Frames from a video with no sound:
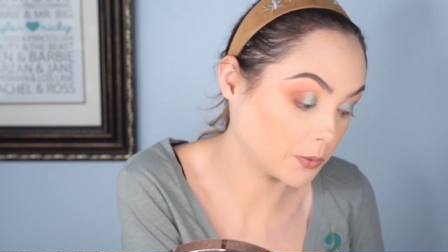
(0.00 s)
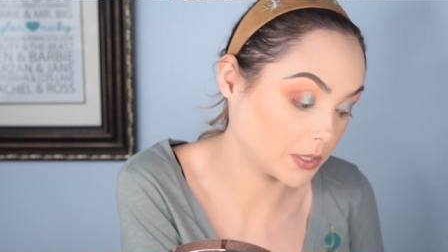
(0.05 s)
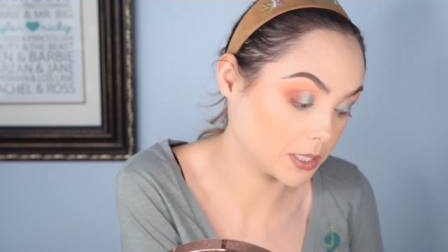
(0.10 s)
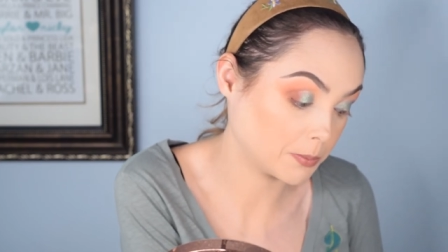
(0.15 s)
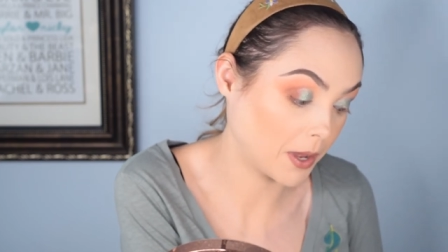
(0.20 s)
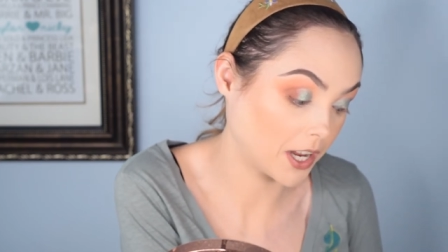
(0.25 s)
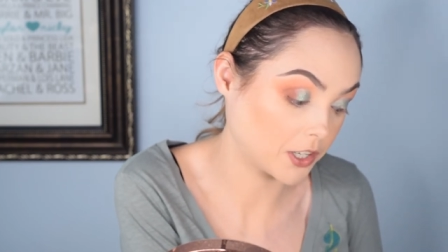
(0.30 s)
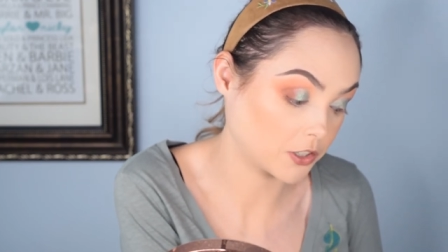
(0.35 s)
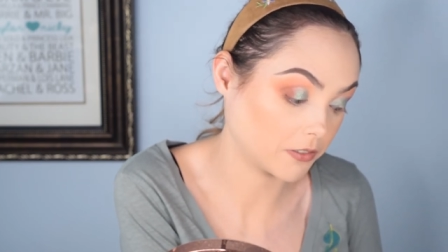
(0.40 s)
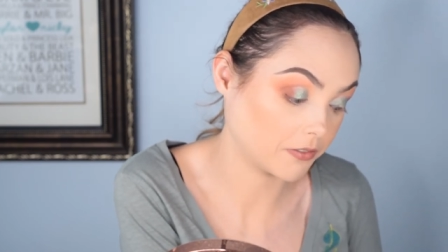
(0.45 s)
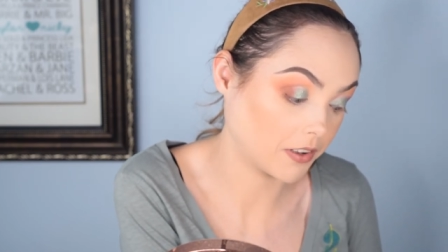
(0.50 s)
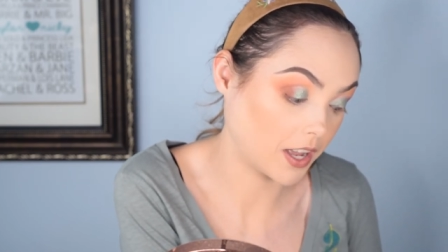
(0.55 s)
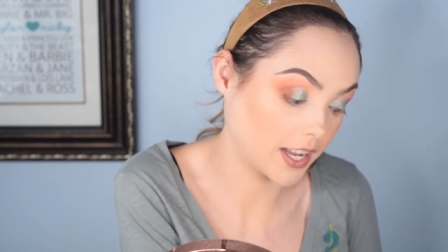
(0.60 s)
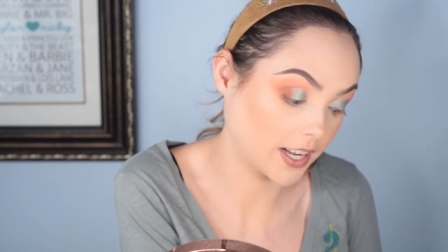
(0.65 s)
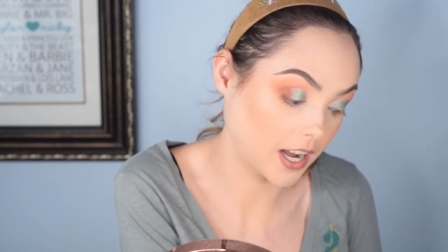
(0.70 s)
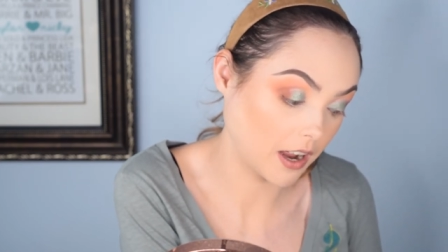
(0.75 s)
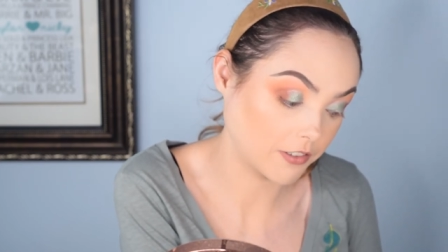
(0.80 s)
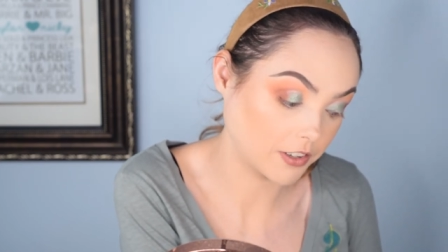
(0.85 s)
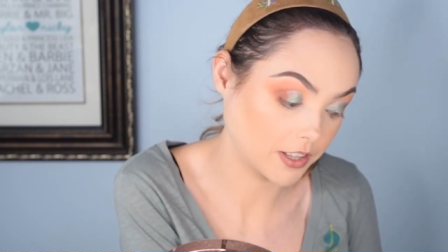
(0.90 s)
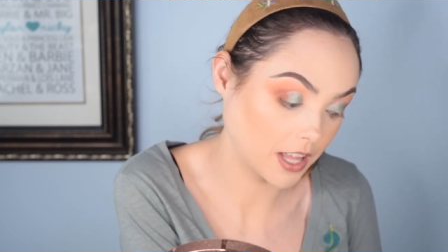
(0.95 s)
was petrified
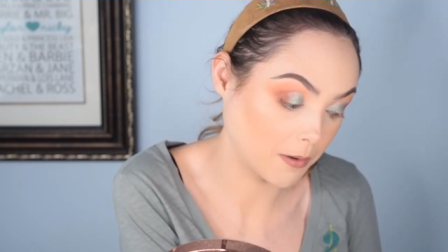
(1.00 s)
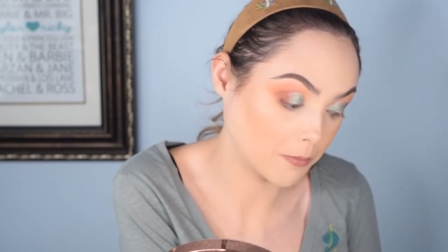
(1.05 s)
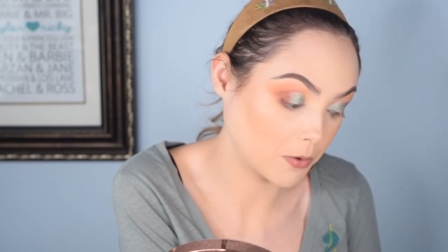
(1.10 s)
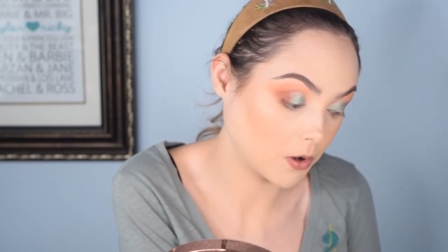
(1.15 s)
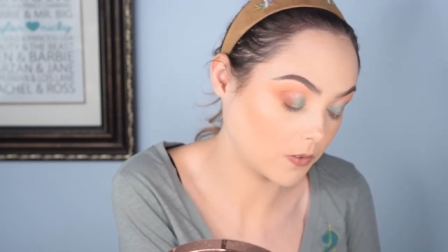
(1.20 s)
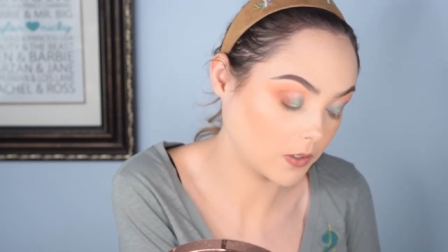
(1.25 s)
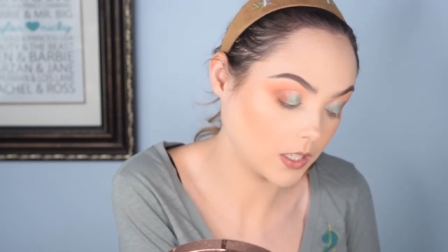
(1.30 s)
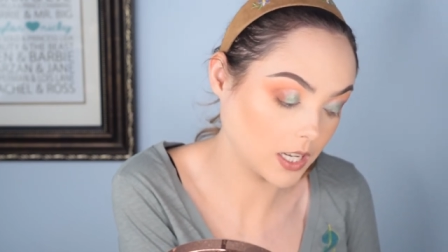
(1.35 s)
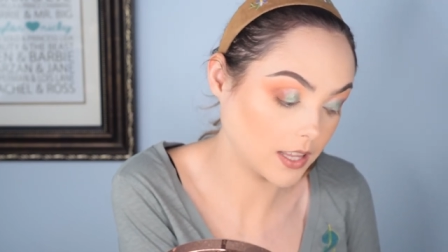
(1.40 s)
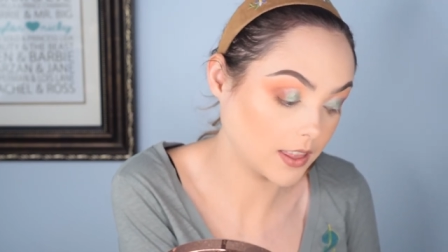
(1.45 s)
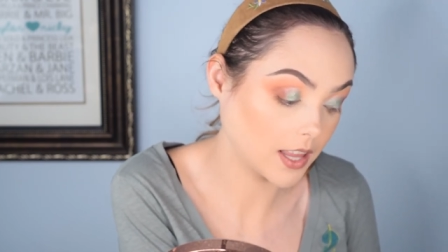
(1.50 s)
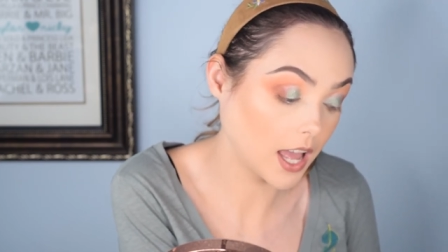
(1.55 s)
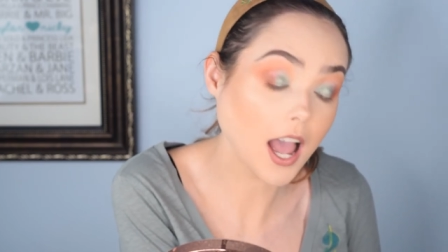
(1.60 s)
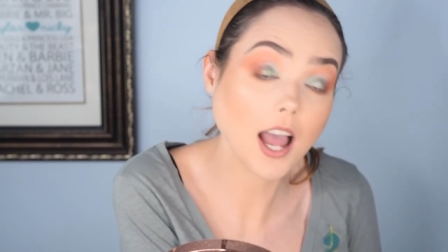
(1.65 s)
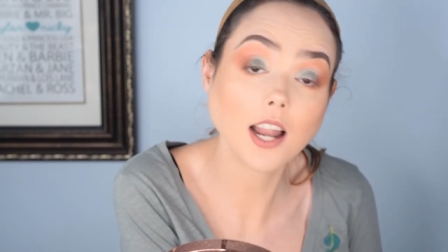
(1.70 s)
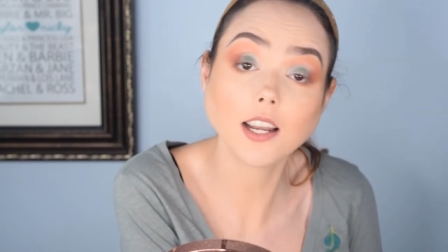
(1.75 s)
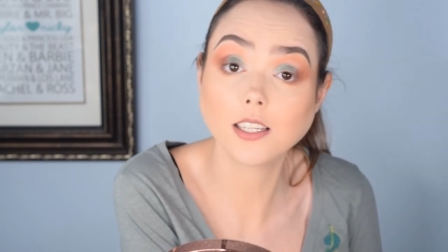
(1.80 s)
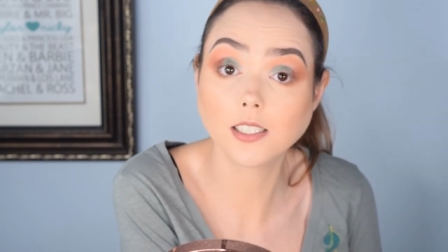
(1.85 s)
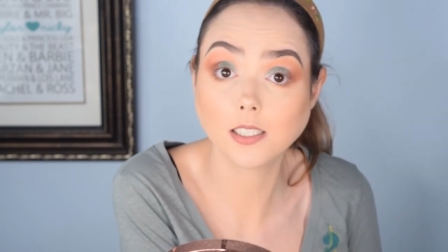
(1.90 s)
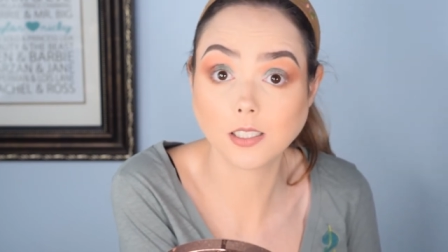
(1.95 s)
after that movie. And
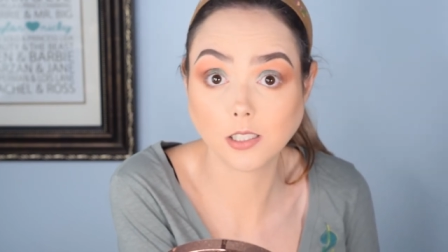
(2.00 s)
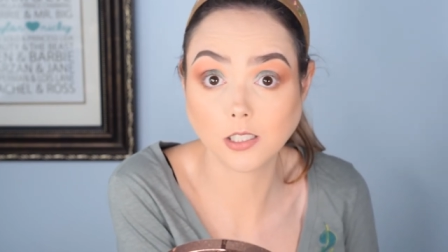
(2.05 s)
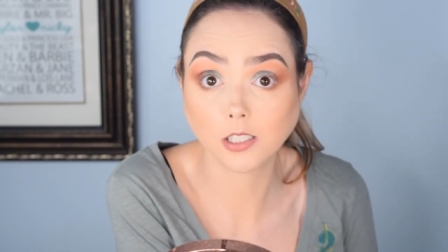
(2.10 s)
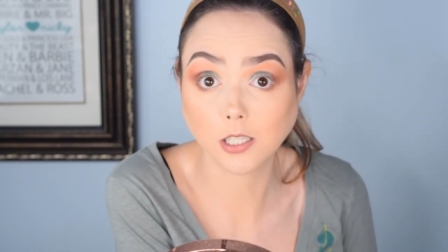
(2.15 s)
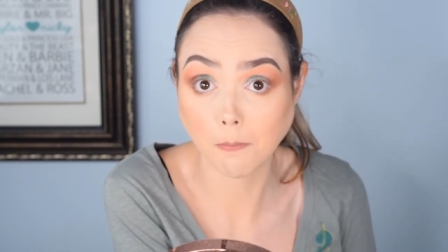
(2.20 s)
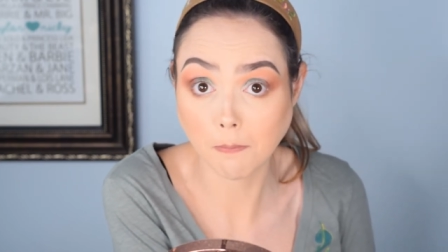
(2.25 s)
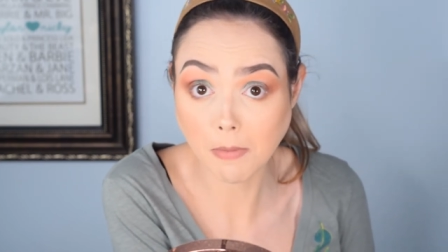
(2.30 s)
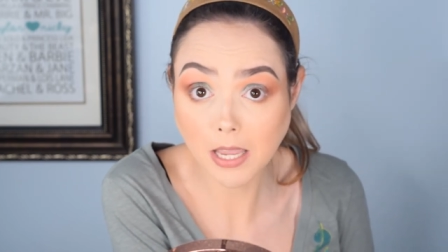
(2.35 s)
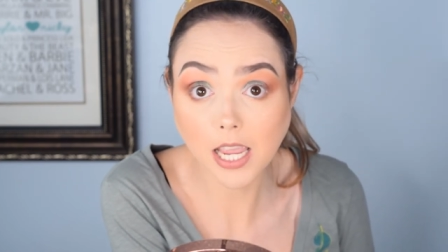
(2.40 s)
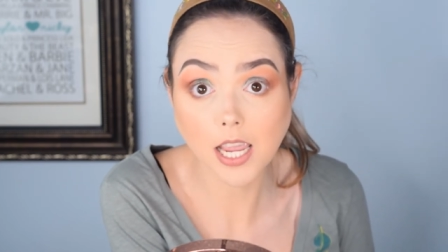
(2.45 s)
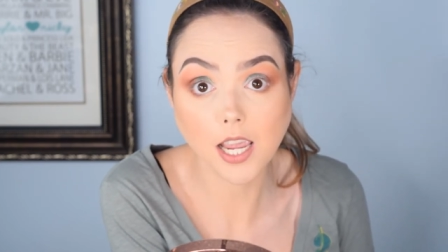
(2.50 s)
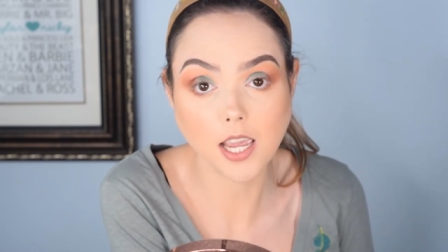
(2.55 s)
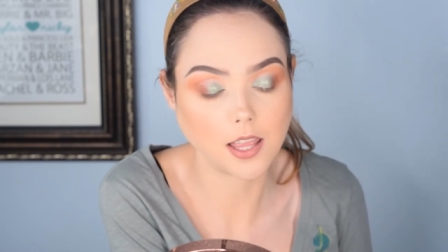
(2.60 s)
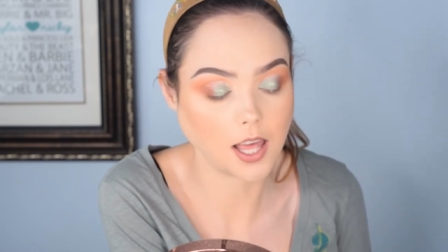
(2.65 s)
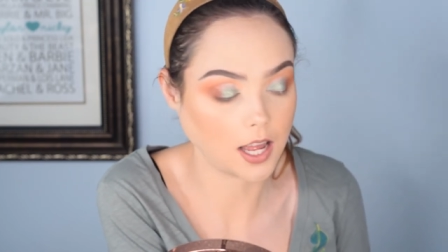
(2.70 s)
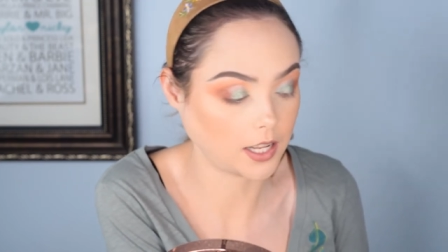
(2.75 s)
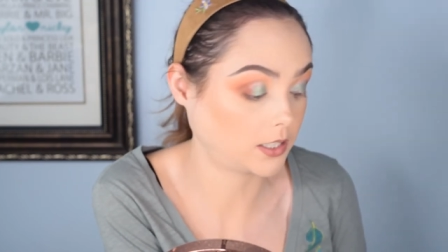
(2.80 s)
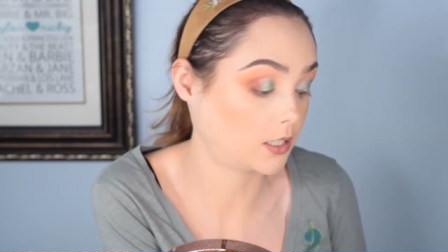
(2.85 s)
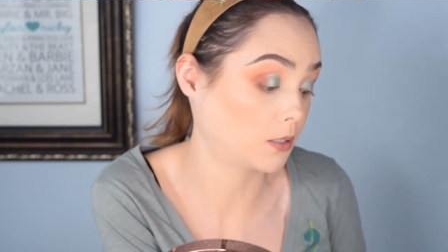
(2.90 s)
that is, to me, that's